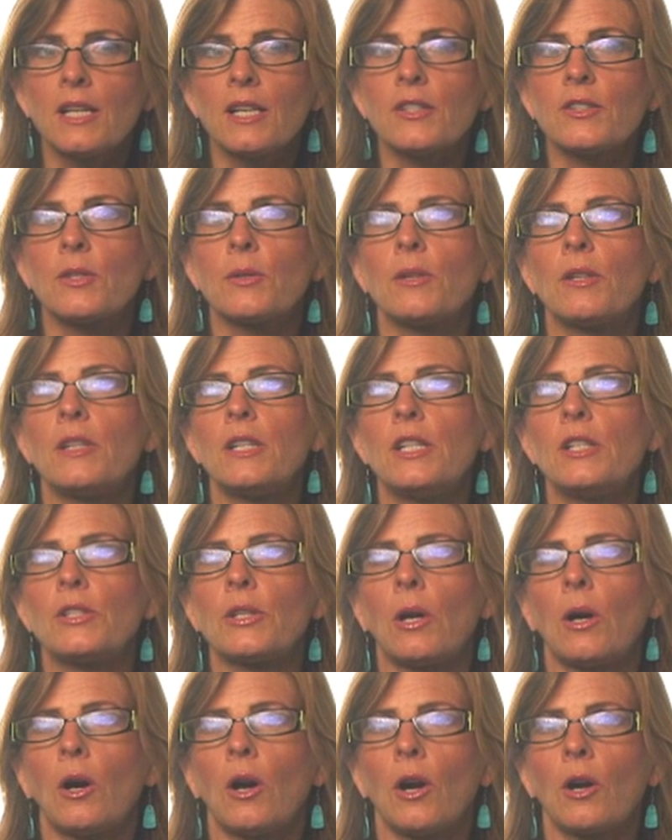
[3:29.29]
So these
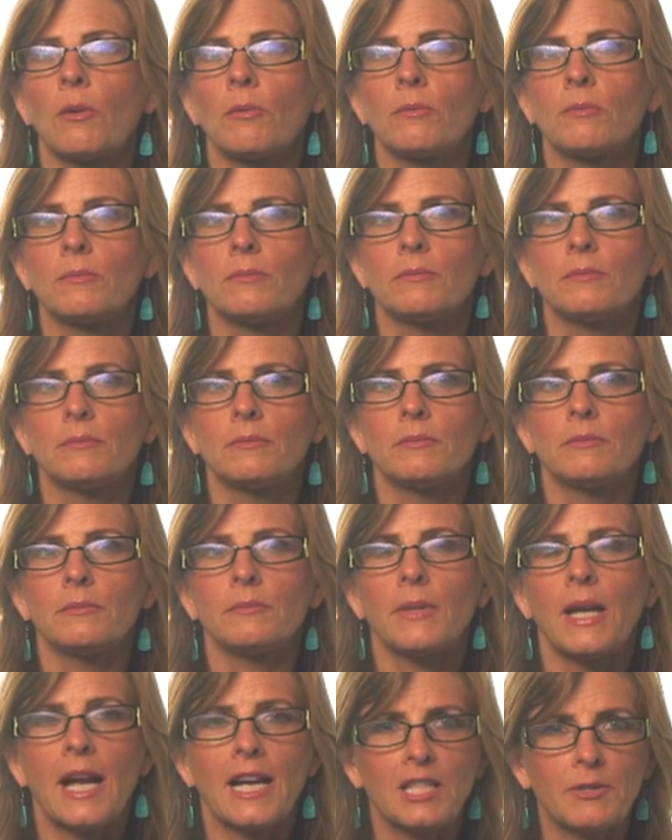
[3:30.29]
are
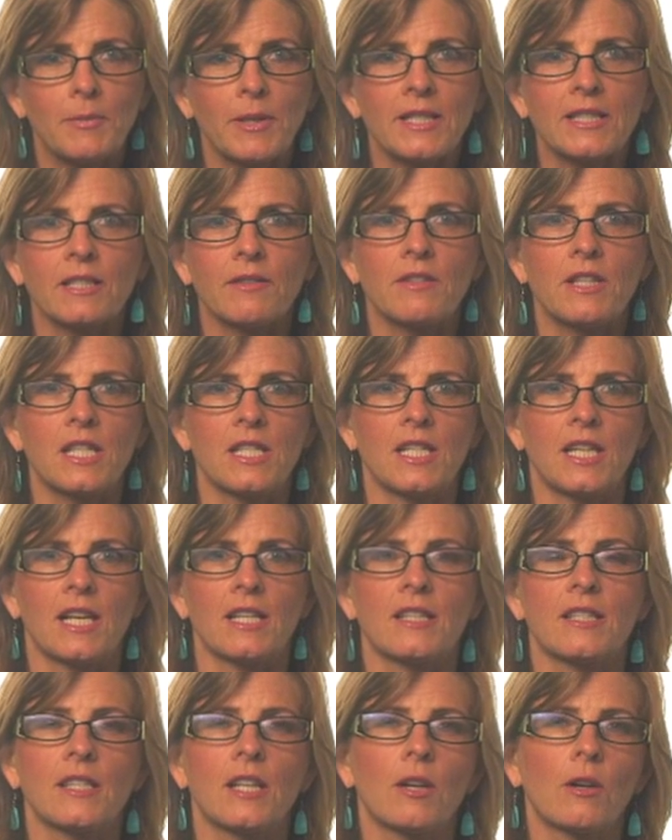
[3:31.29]
aspects of the
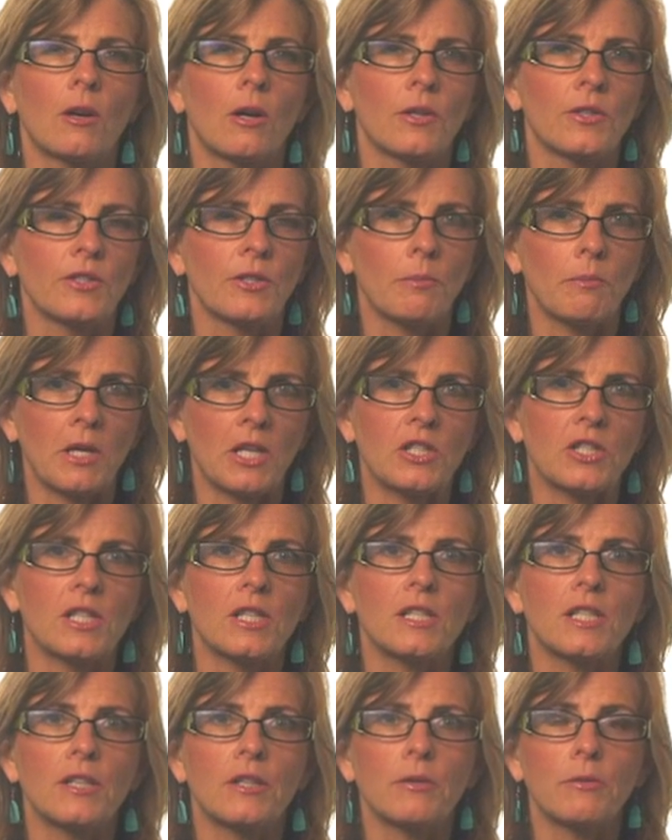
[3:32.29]
dance that are also
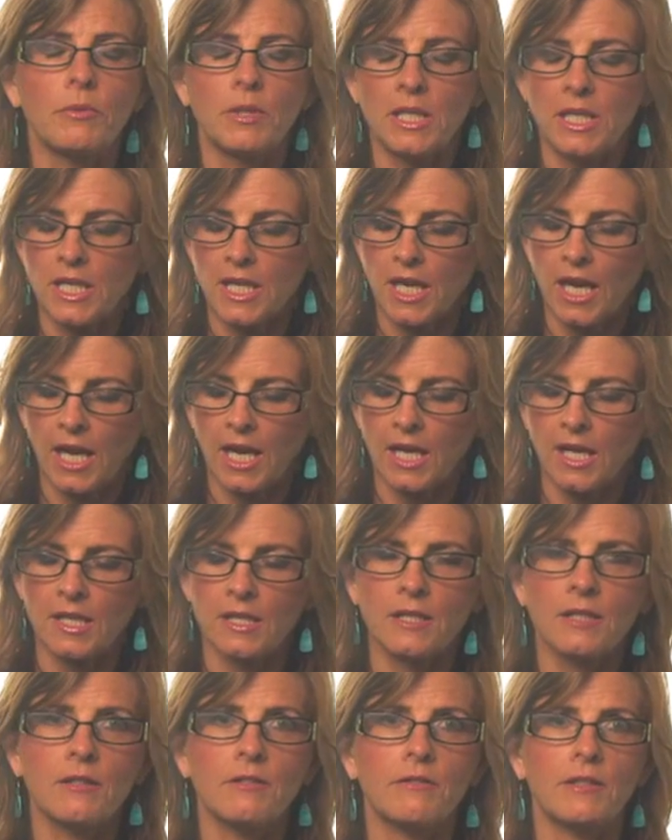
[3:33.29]
mentioned in the reading
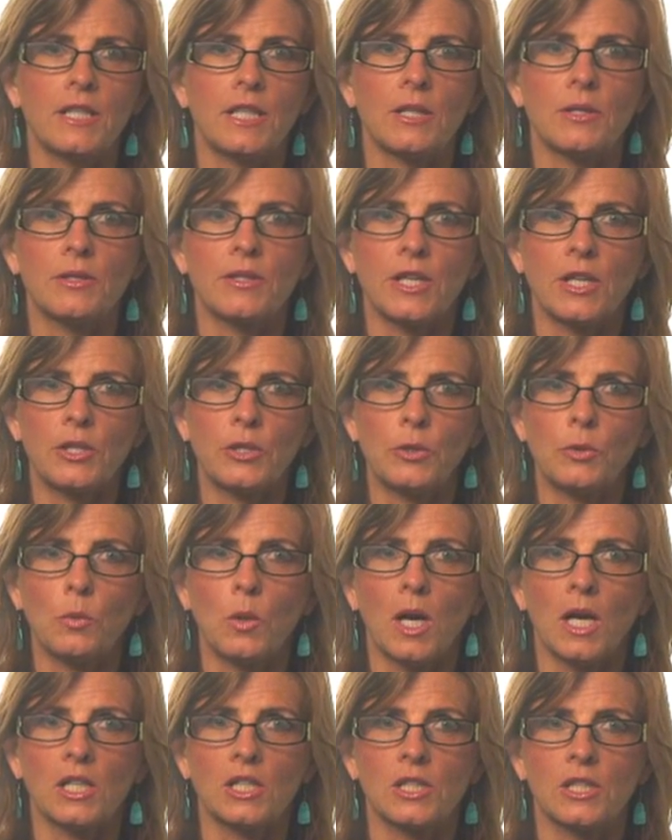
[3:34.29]
and the videos that you
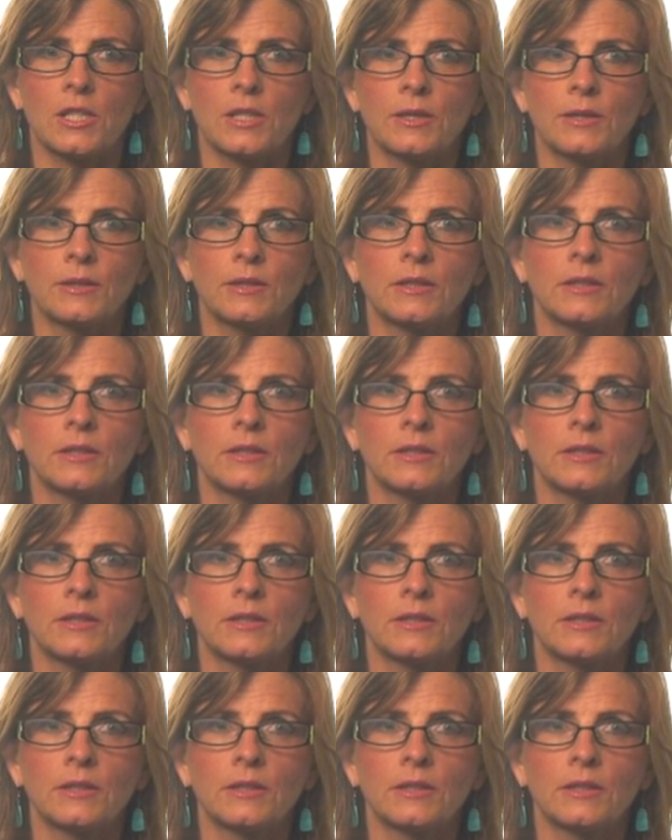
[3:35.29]
watched.